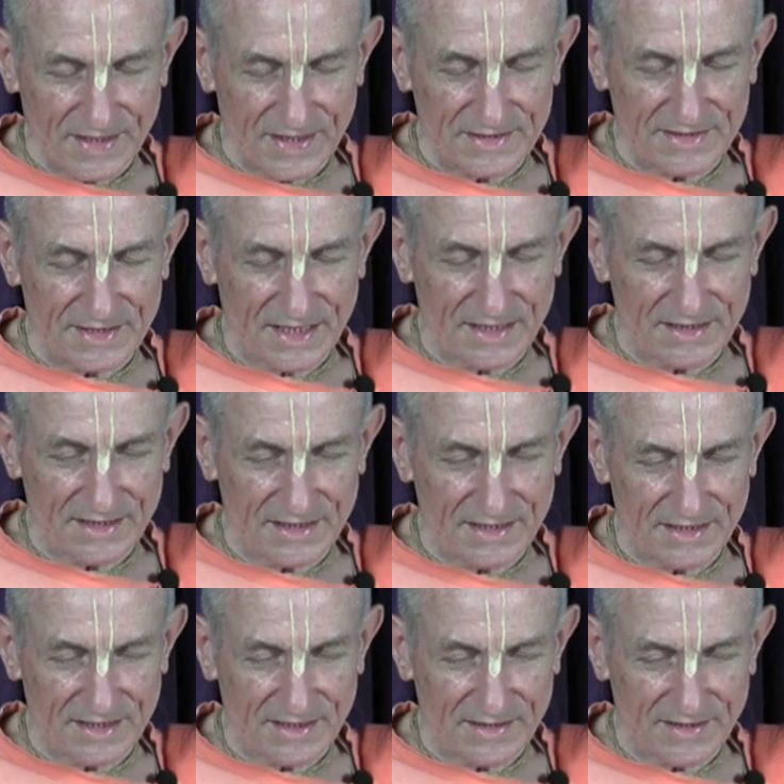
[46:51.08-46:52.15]
is that
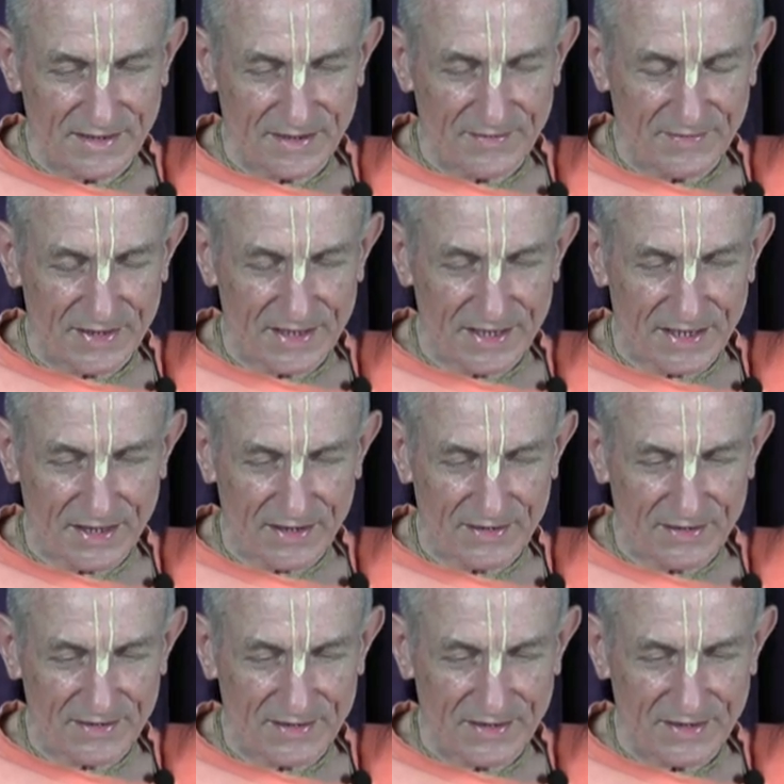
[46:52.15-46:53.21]
when the
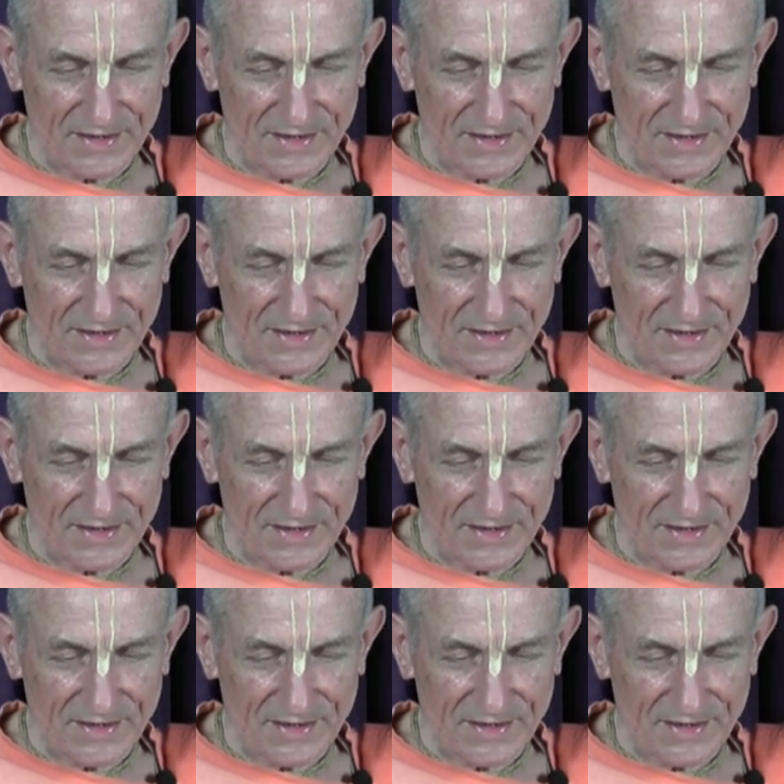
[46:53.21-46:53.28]
young